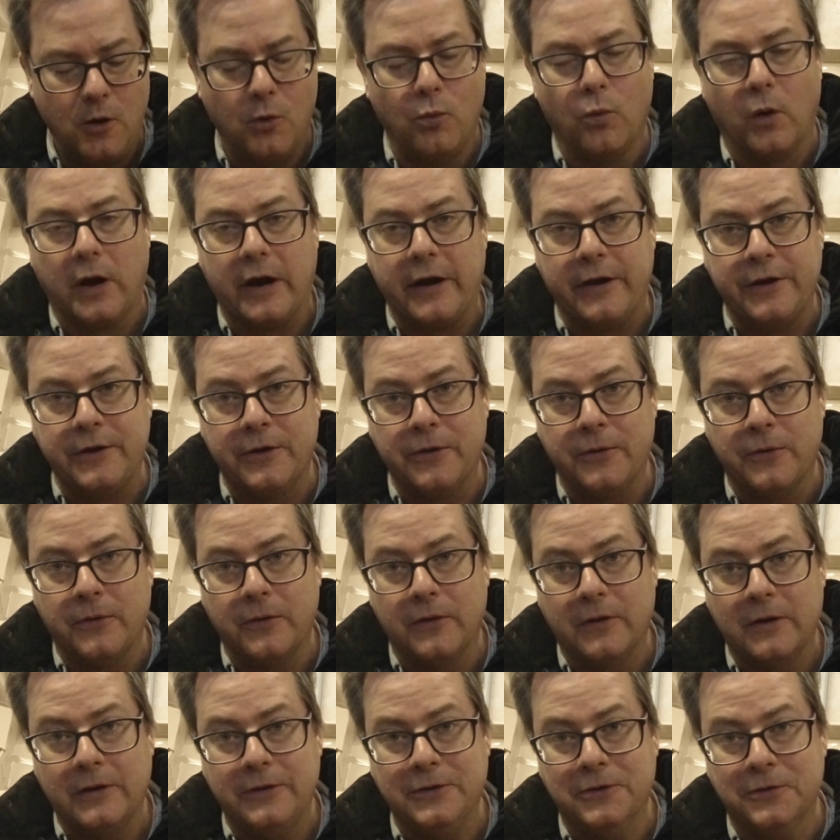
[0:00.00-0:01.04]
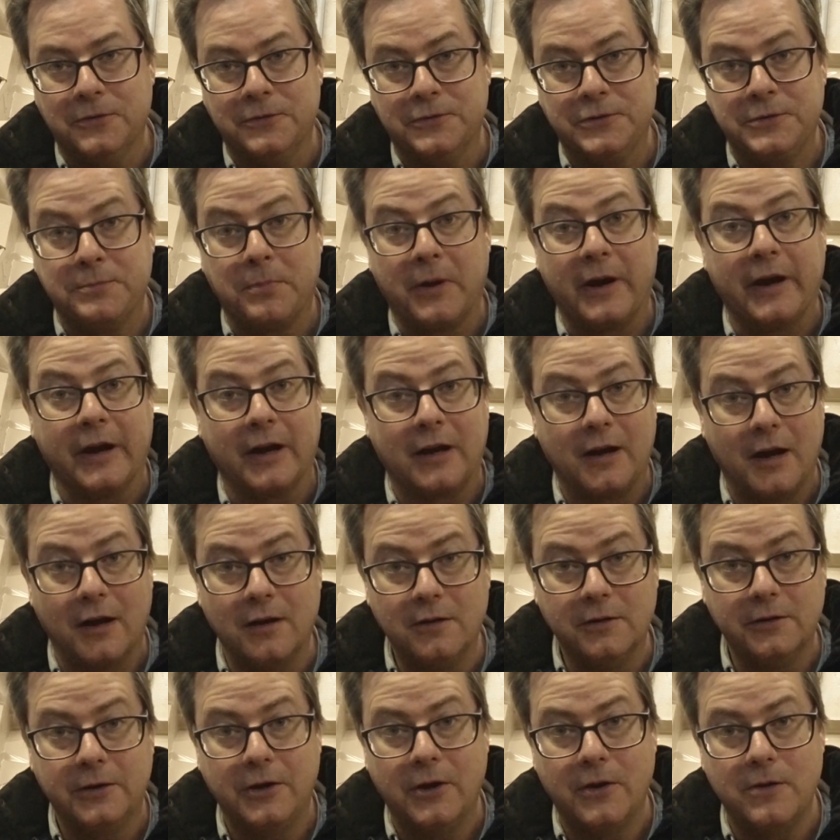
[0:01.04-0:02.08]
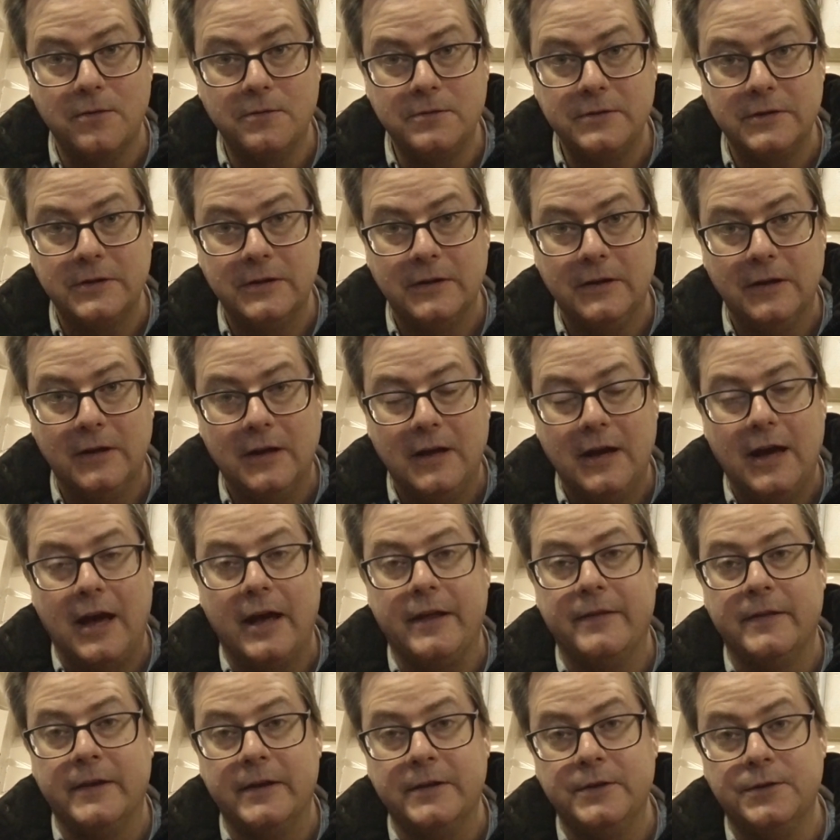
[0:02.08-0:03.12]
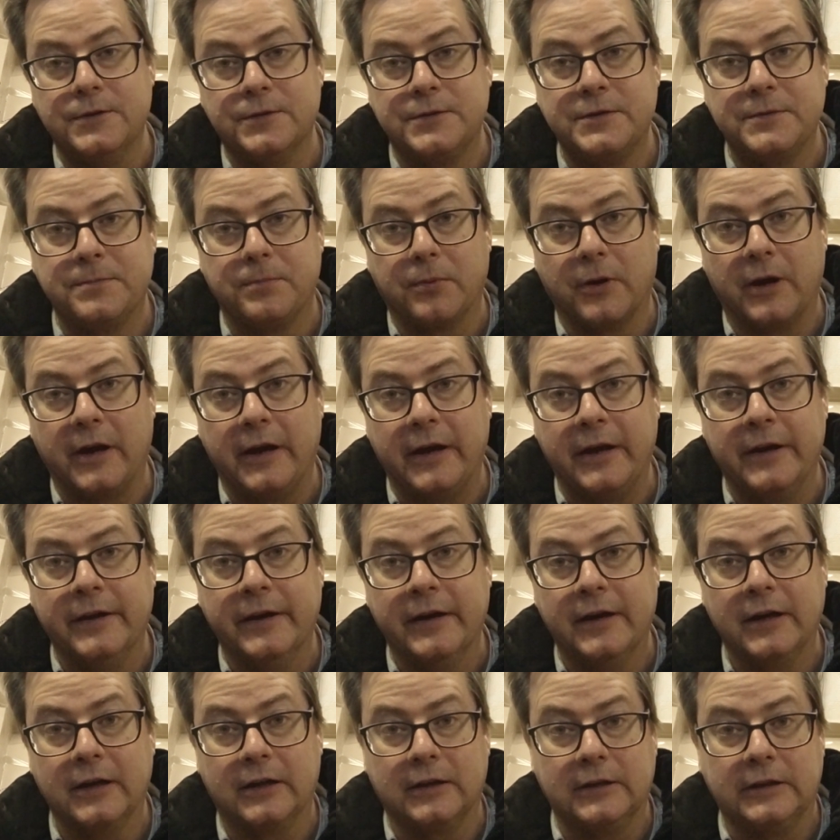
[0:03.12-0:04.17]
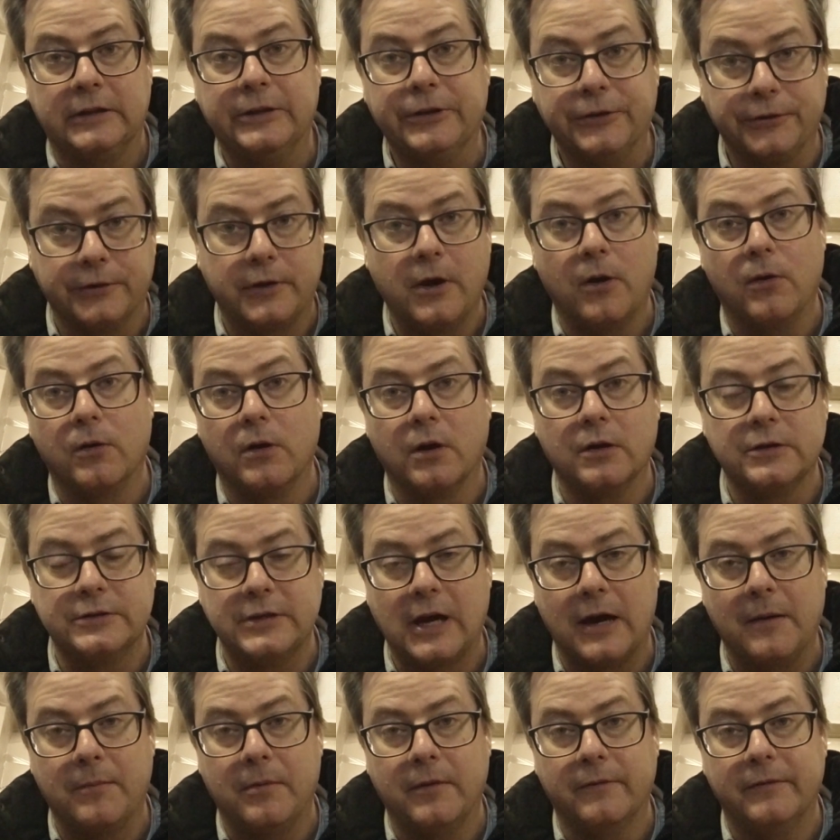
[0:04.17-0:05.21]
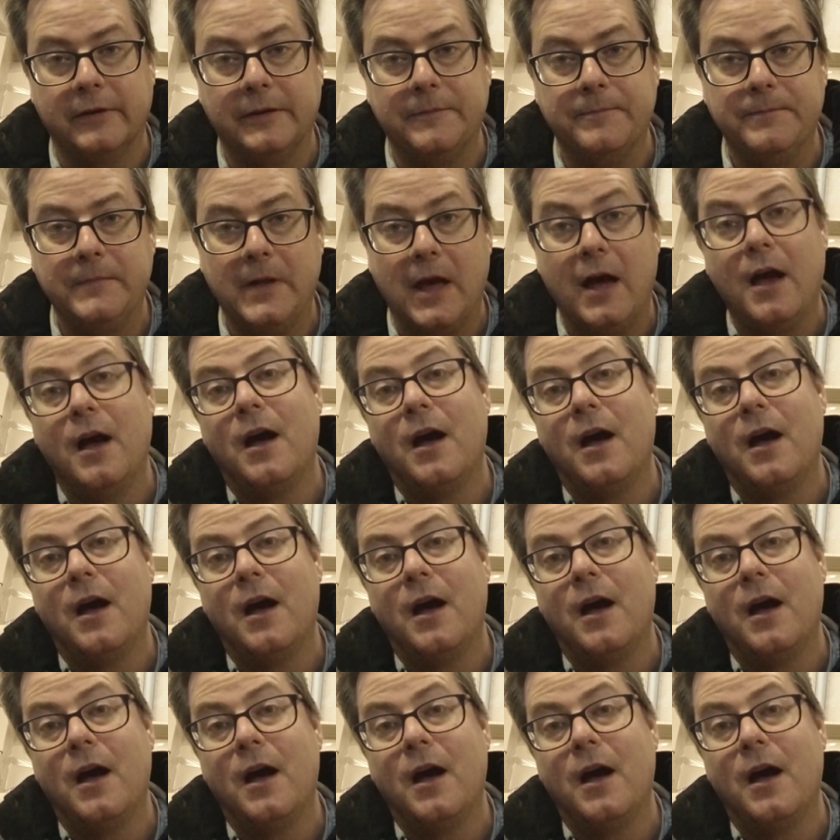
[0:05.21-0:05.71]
where you spray a color coat and then you spray a clear coat on top of it.